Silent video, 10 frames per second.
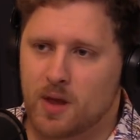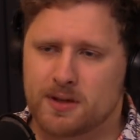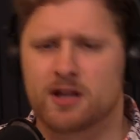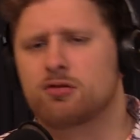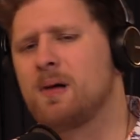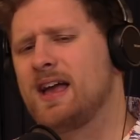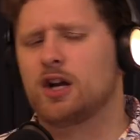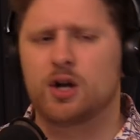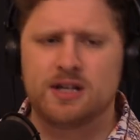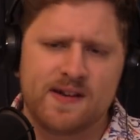But since we're playing a
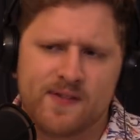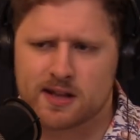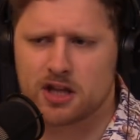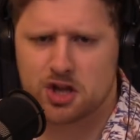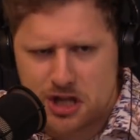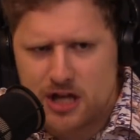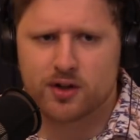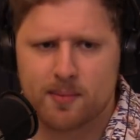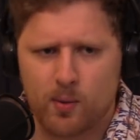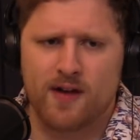good defense, let's
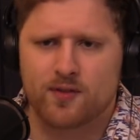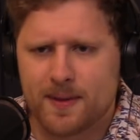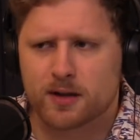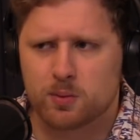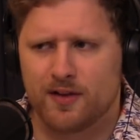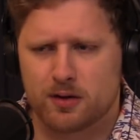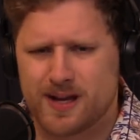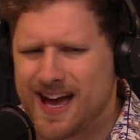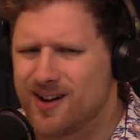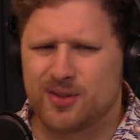shield him away from this one this
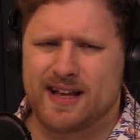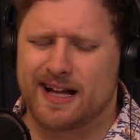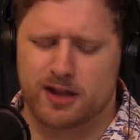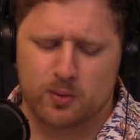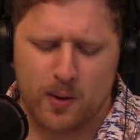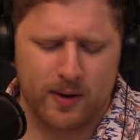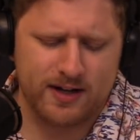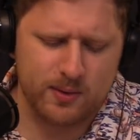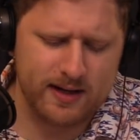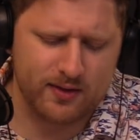week. I don't think that's the right way to
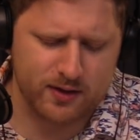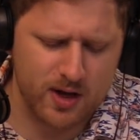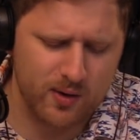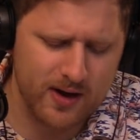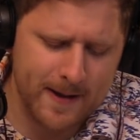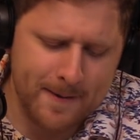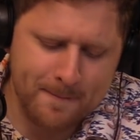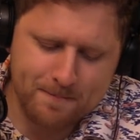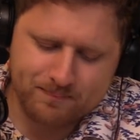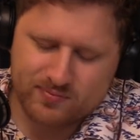do it either. So
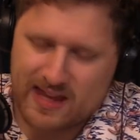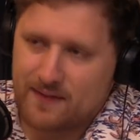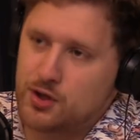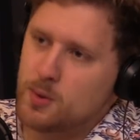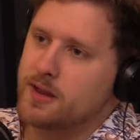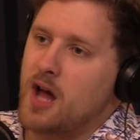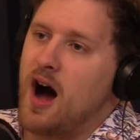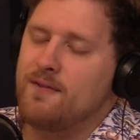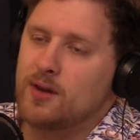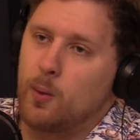if Tua's
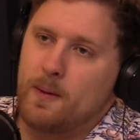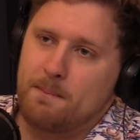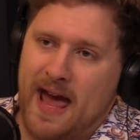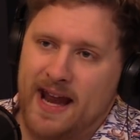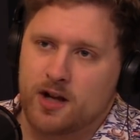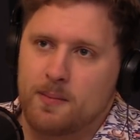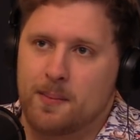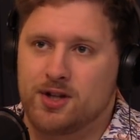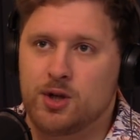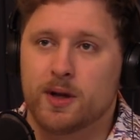awful, I wouldn't panic.
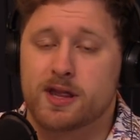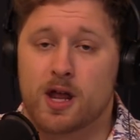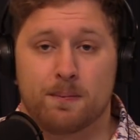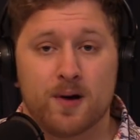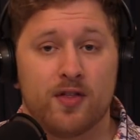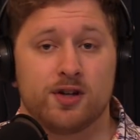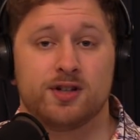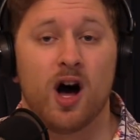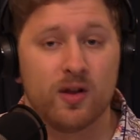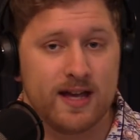Remember, Tua's little brother,
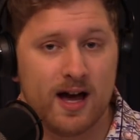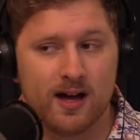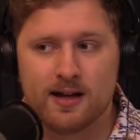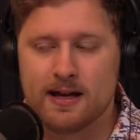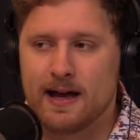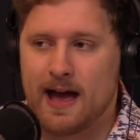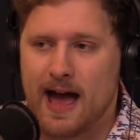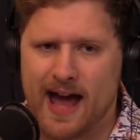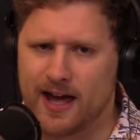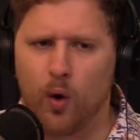Talia,
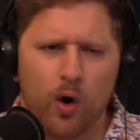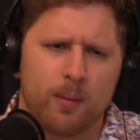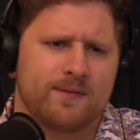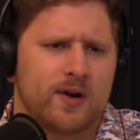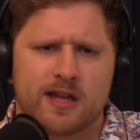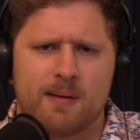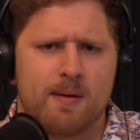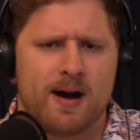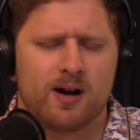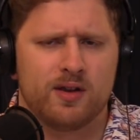had a horrible first game
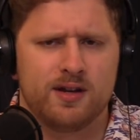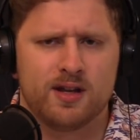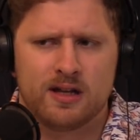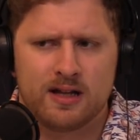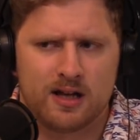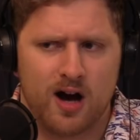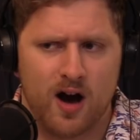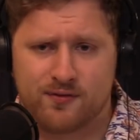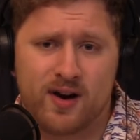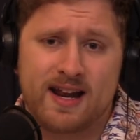at Maryland.
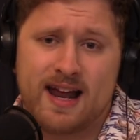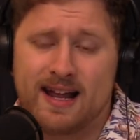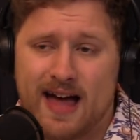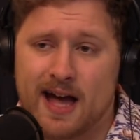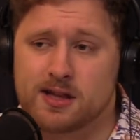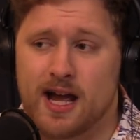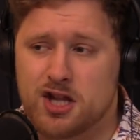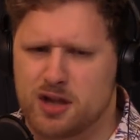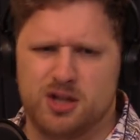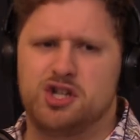On Friday night, last night,
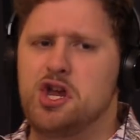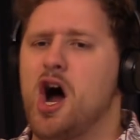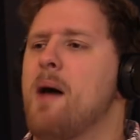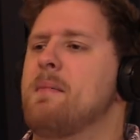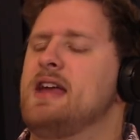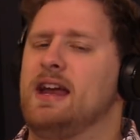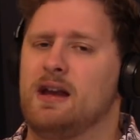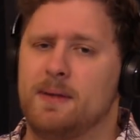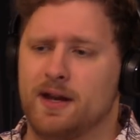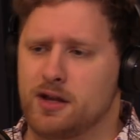just
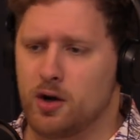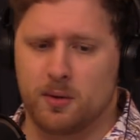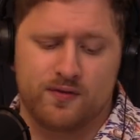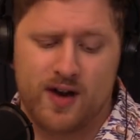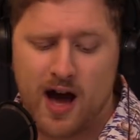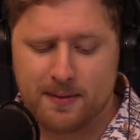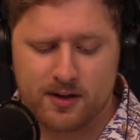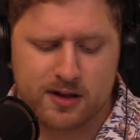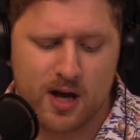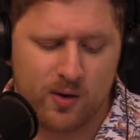dominated Minnesota. It was
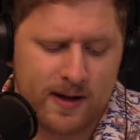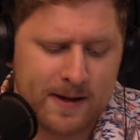phenomenal. So